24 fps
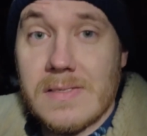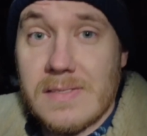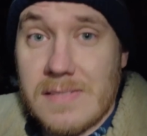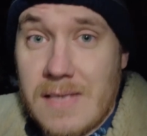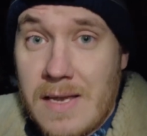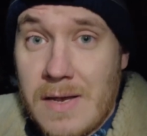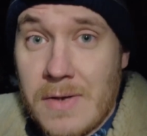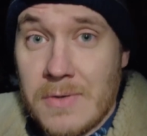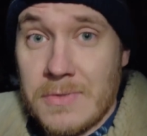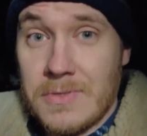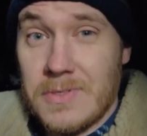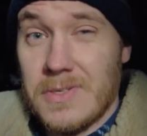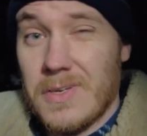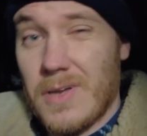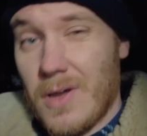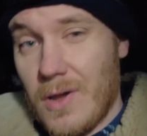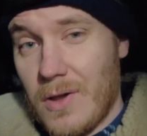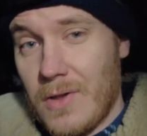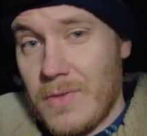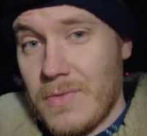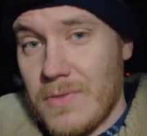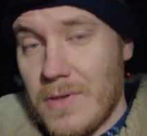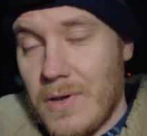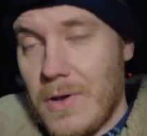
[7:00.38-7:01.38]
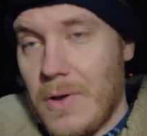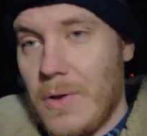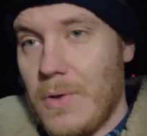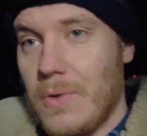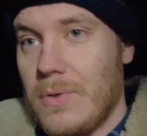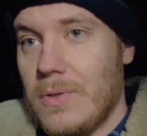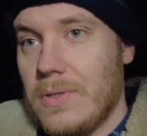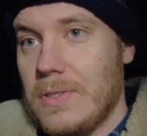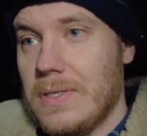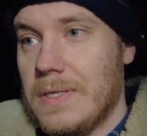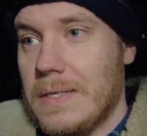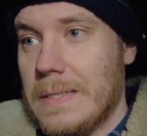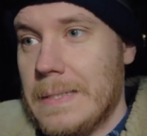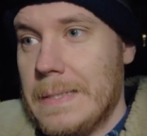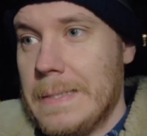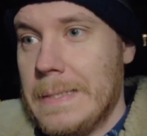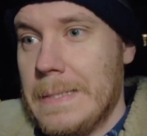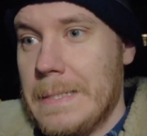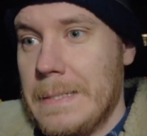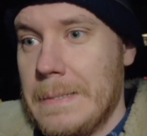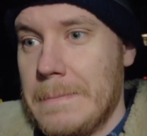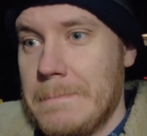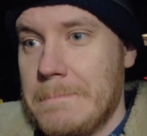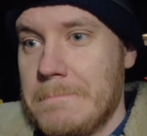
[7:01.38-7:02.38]
sound on the whole.
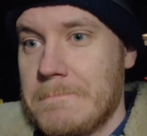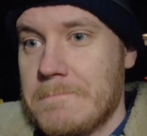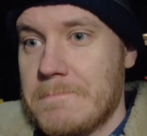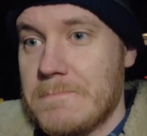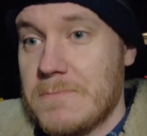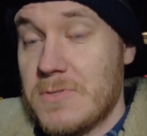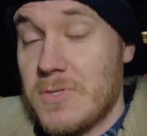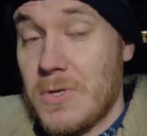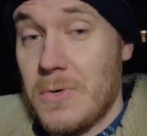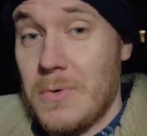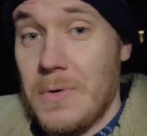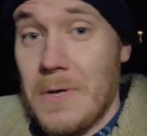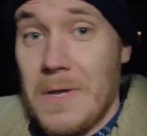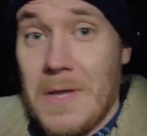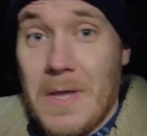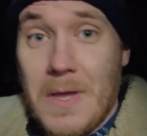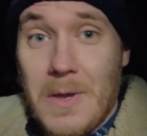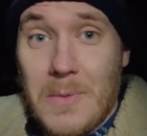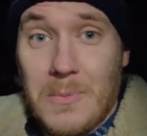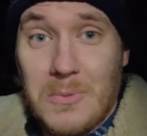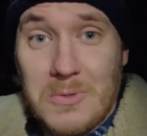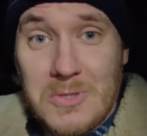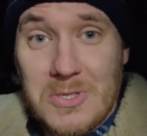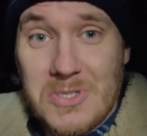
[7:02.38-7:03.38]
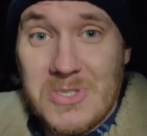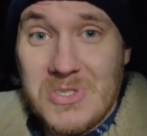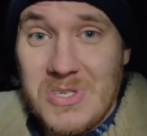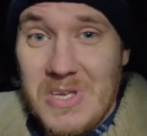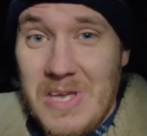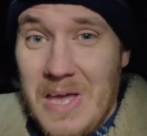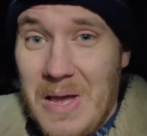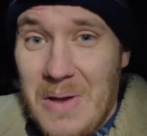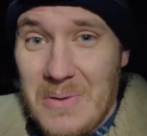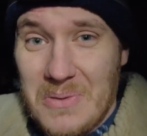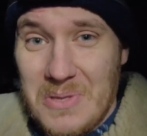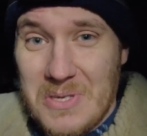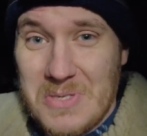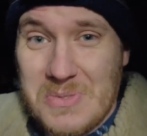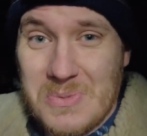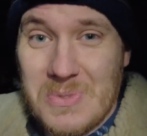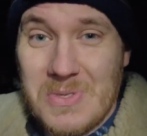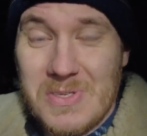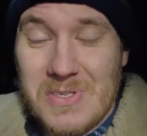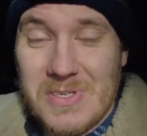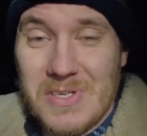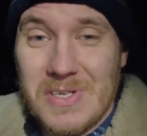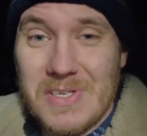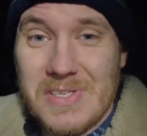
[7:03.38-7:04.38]
Um, so we'll just see how this
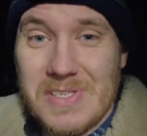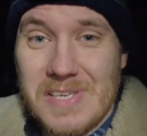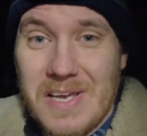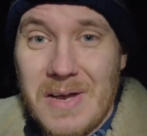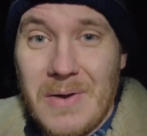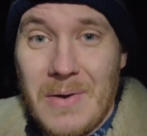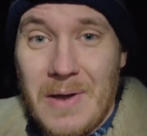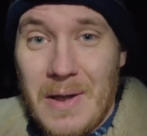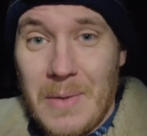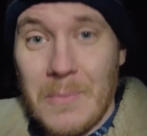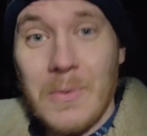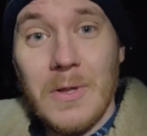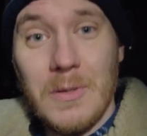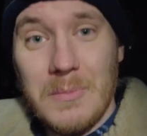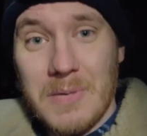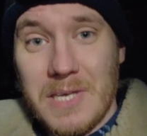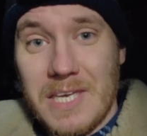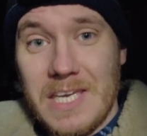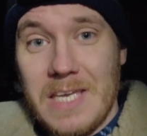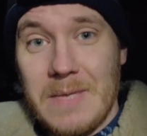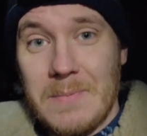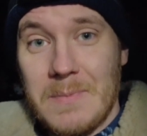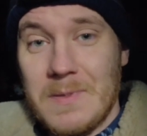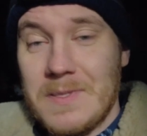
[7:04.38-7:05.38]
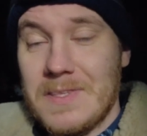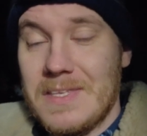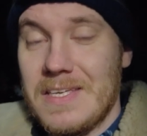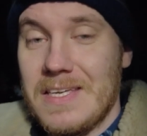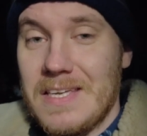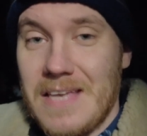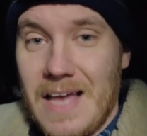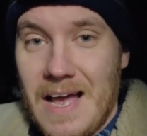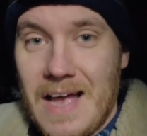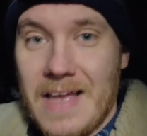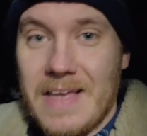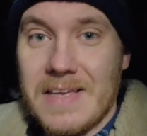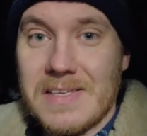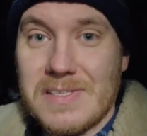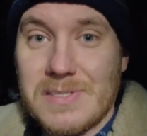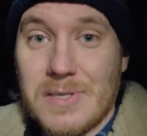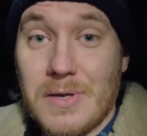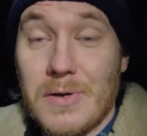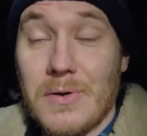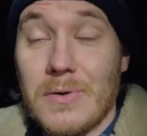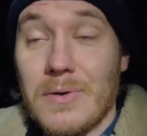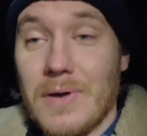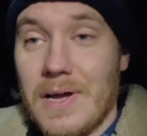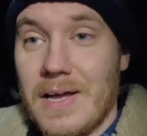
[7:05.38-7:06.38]
one turns out. I will be keeping the I S
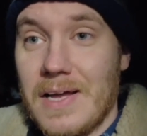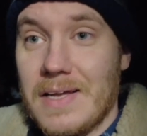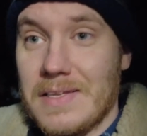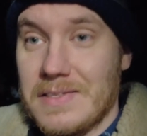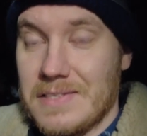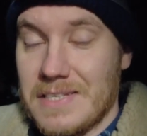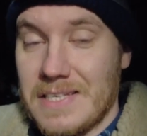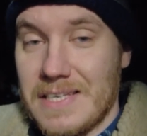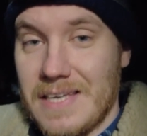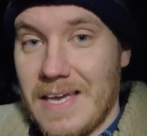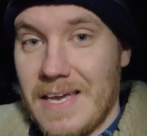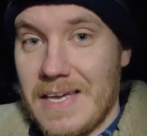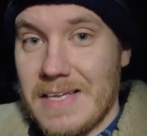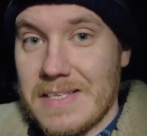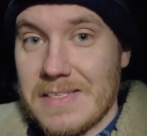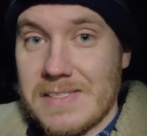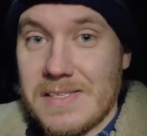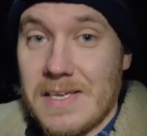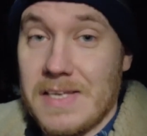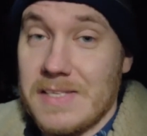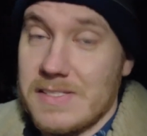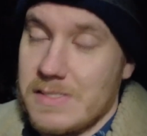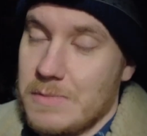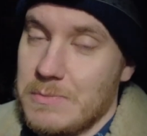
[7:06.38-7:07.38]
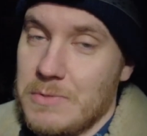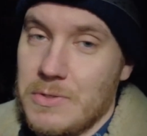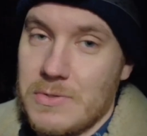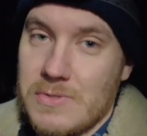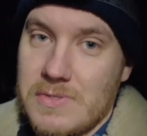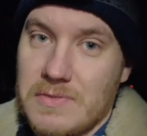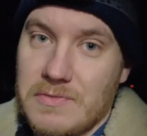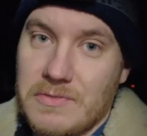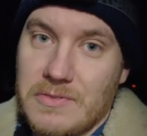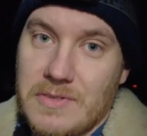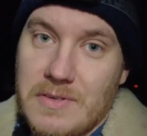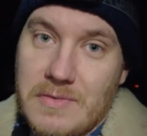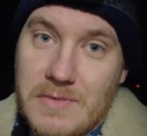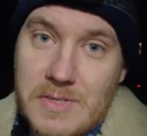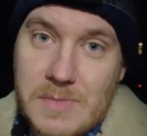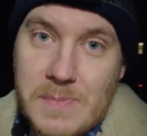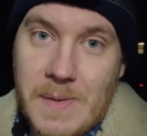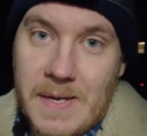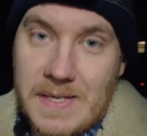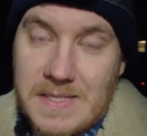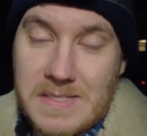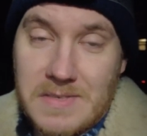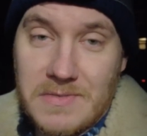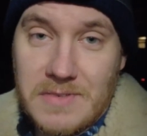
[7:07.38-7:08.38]
O and the gain settings I'm using for the
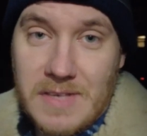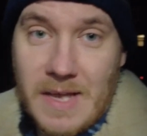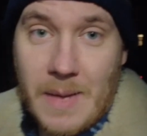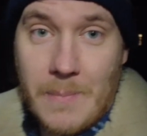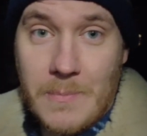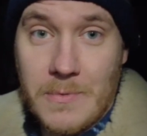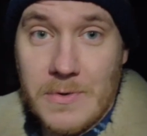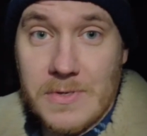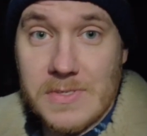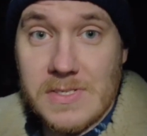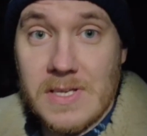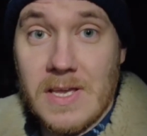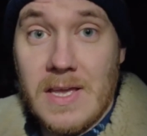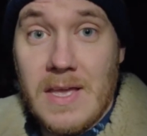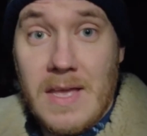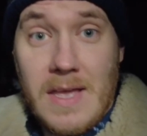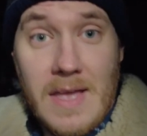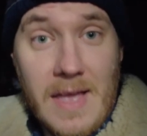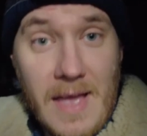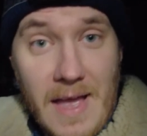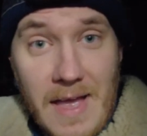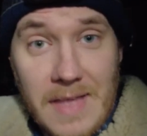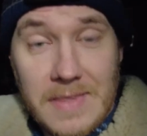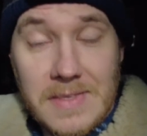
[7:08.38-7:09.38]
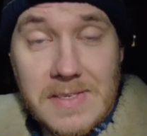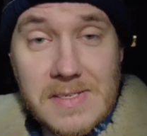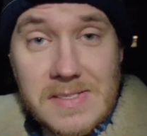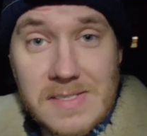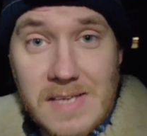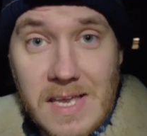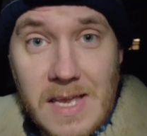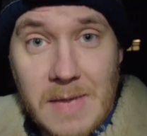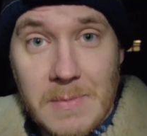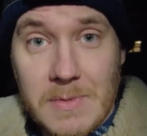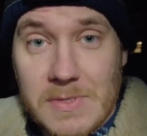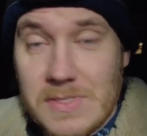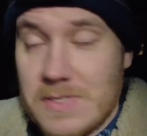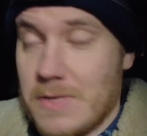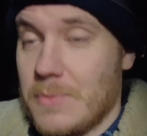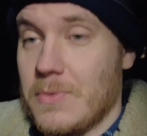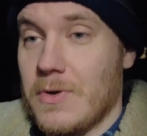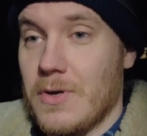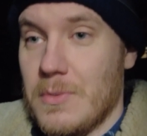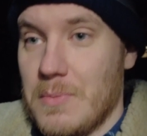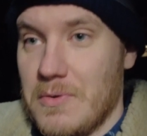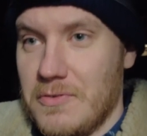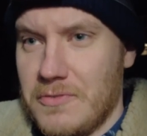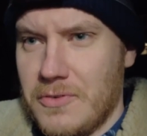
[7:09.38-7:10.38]
respective cameras at the same as they
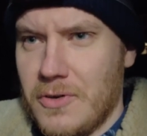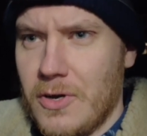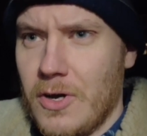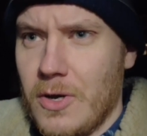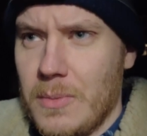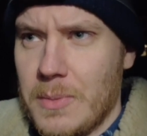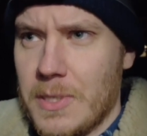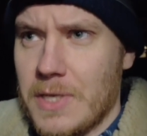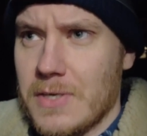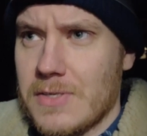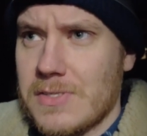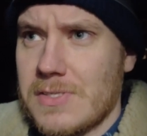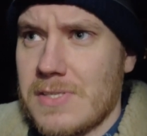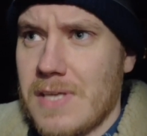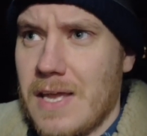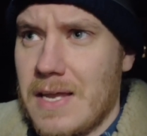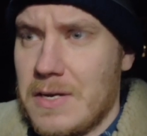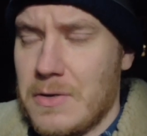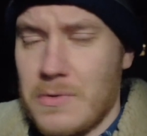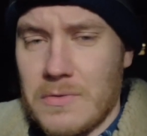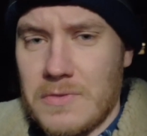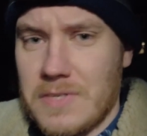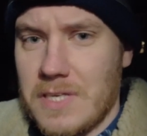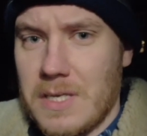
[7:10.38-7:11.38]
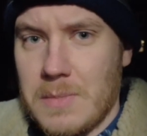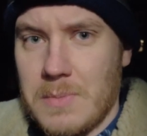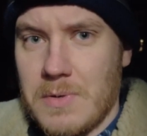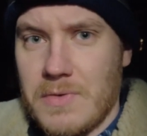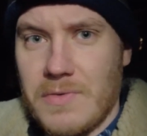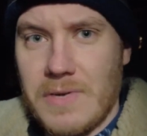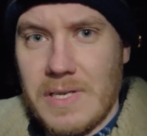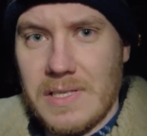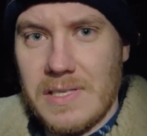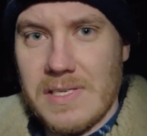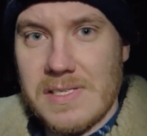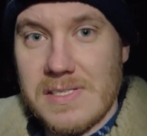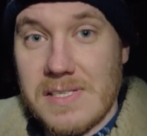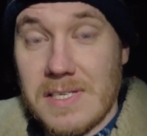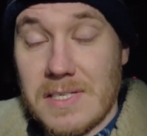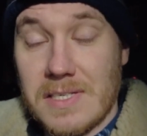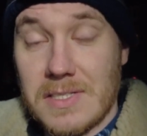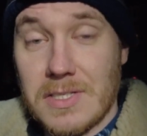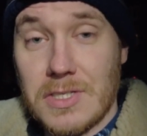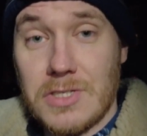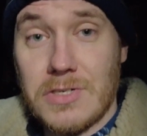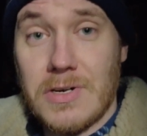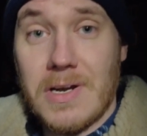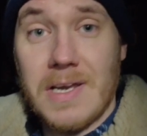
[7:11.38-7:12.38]
were before, because I don't think it'd be realistic
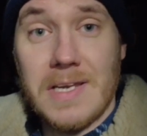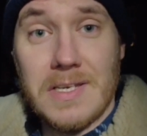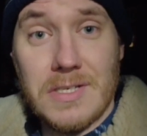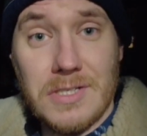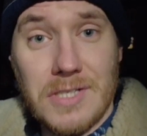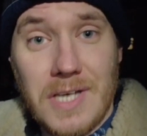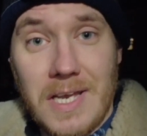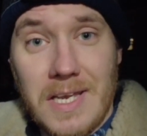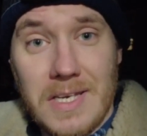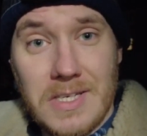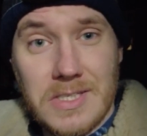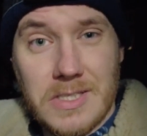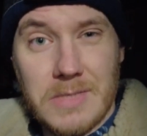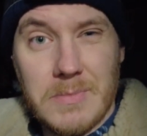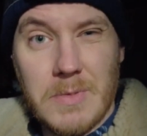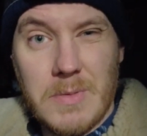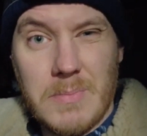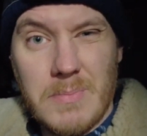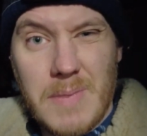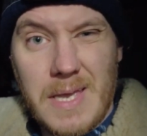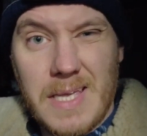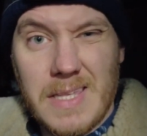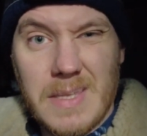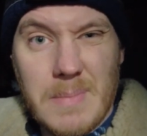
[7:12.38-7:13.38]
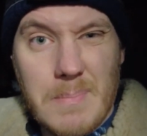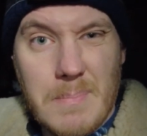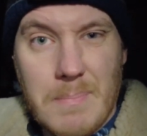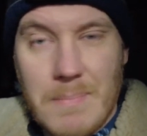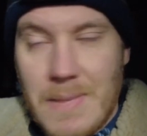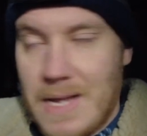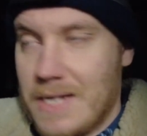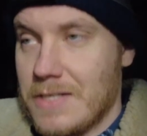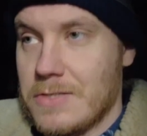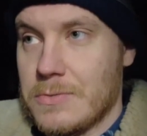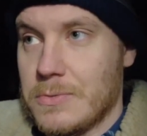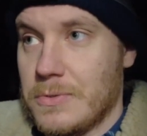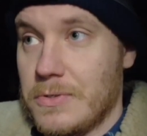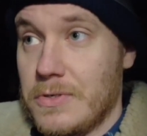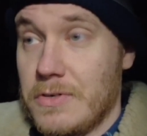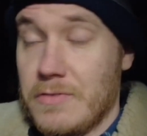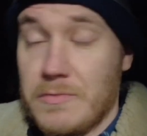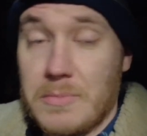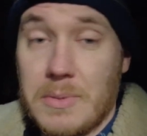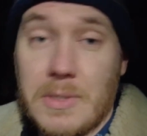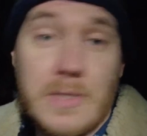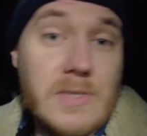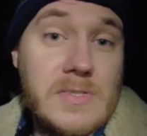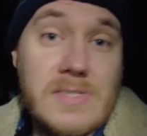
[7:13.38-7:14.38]
to try and change them and make them match one another,
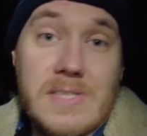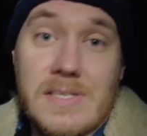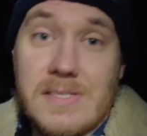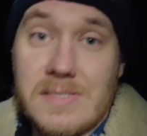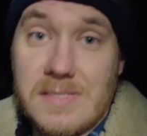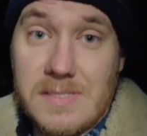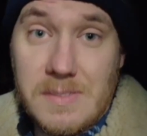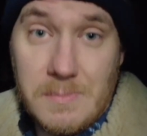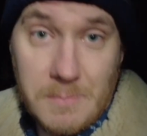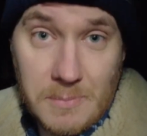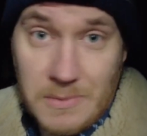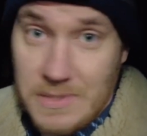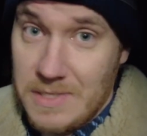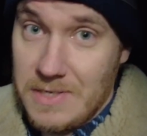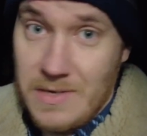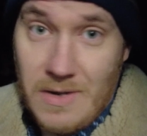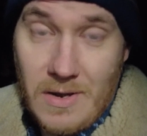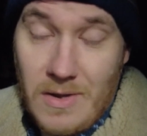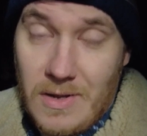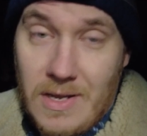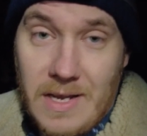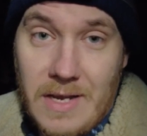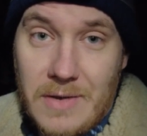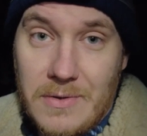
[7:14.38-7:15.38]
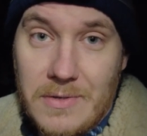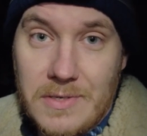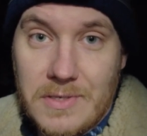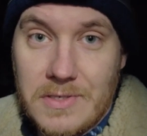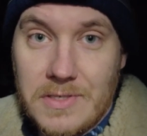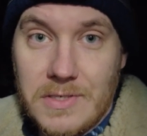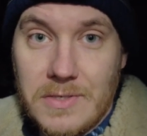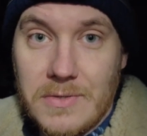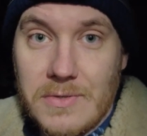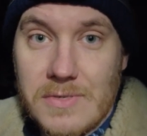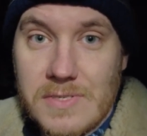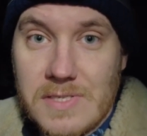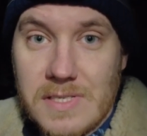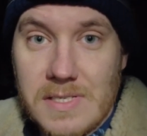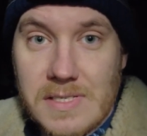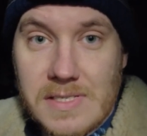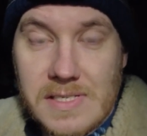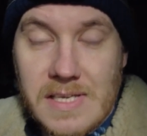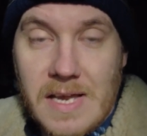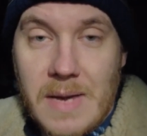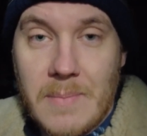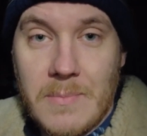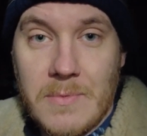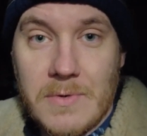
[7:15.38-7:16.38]
because that's simply not how you'd use these
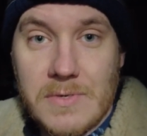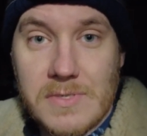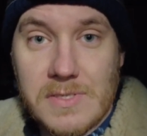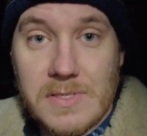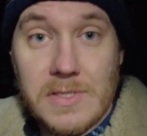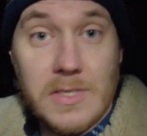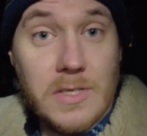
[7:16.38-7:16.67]
cameras.